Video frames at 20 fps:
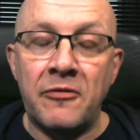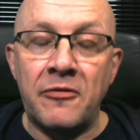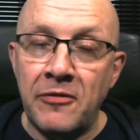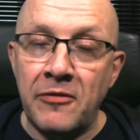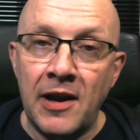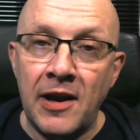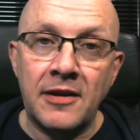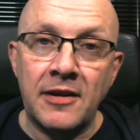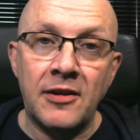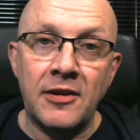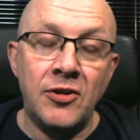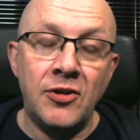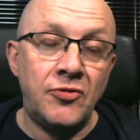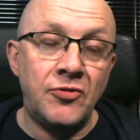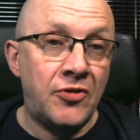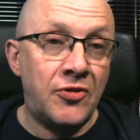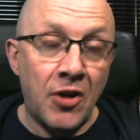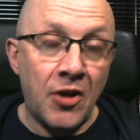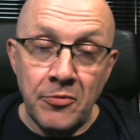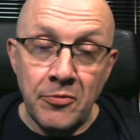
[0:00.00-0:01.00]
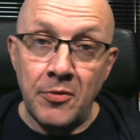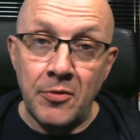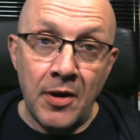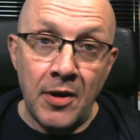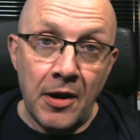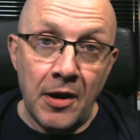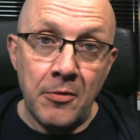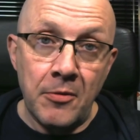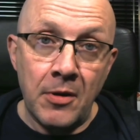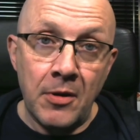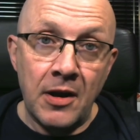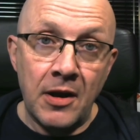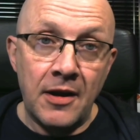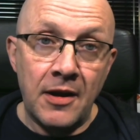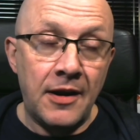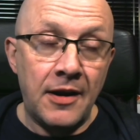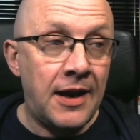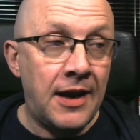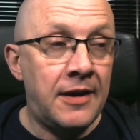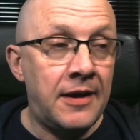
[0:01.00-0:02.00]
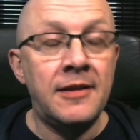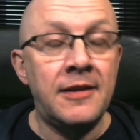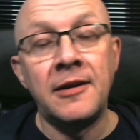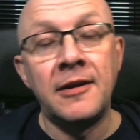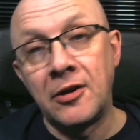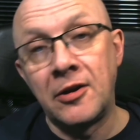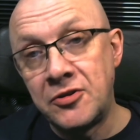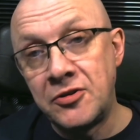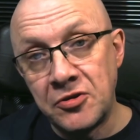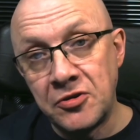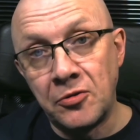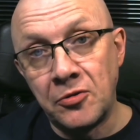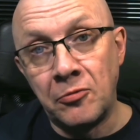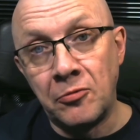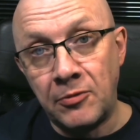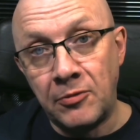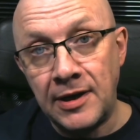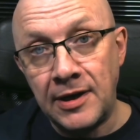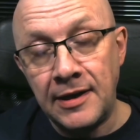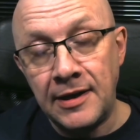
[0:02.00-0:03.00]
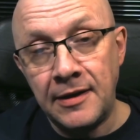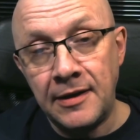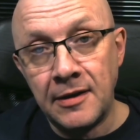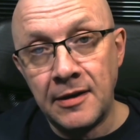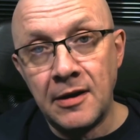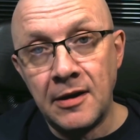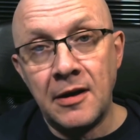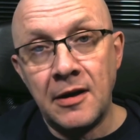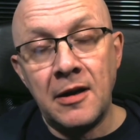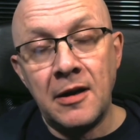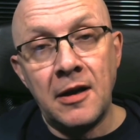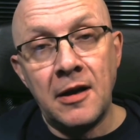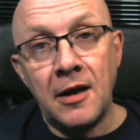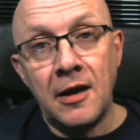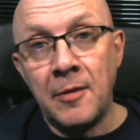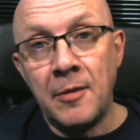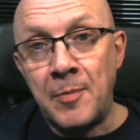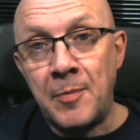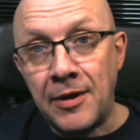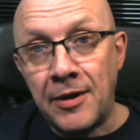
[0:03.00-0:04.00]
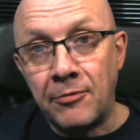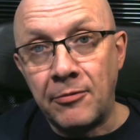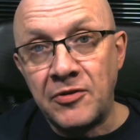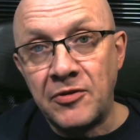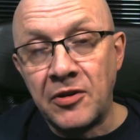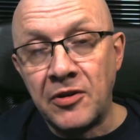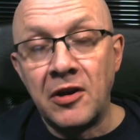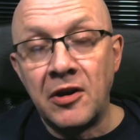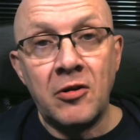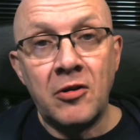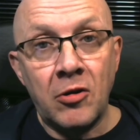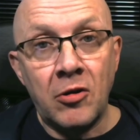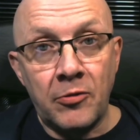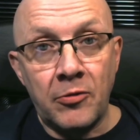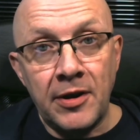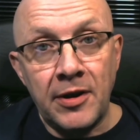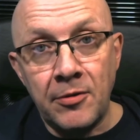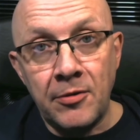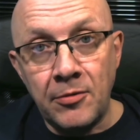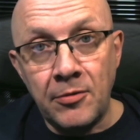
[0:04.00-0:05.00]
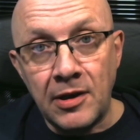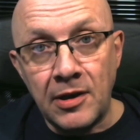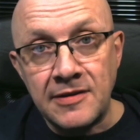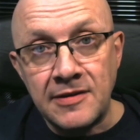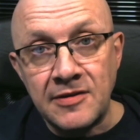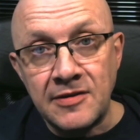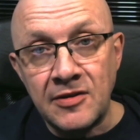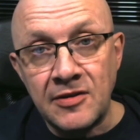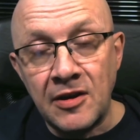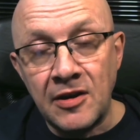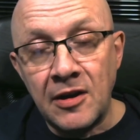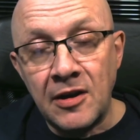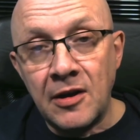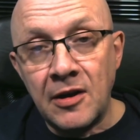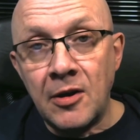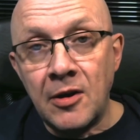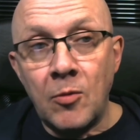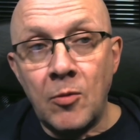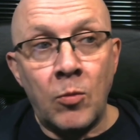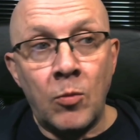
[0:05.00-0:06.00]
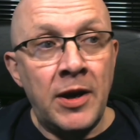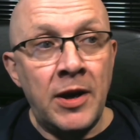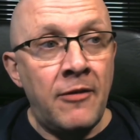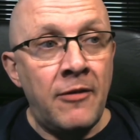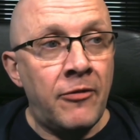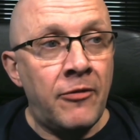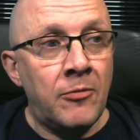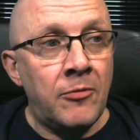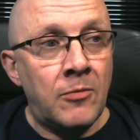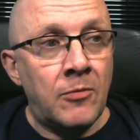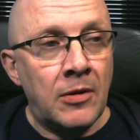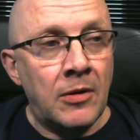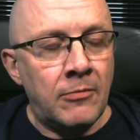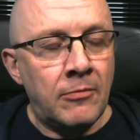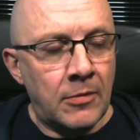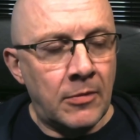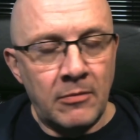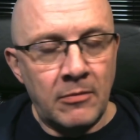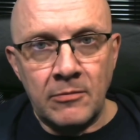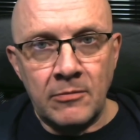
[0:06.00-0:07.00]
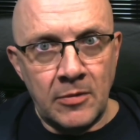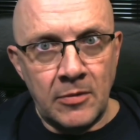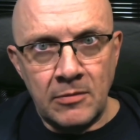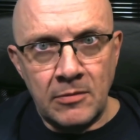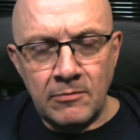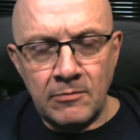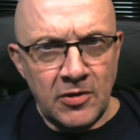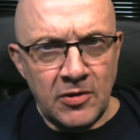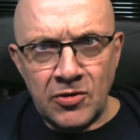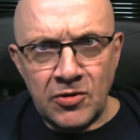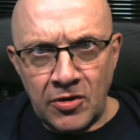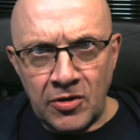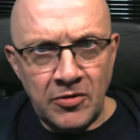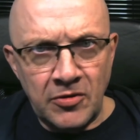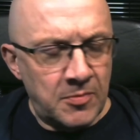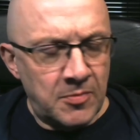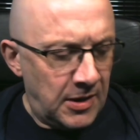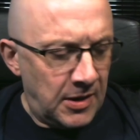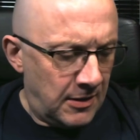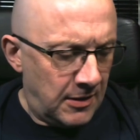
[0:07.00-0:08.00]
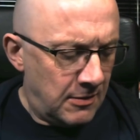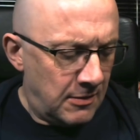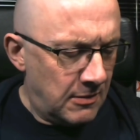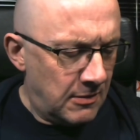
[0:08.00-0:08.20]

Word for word: the fact that you don't know anything at all really about Coriolis. Whenever, excuse me.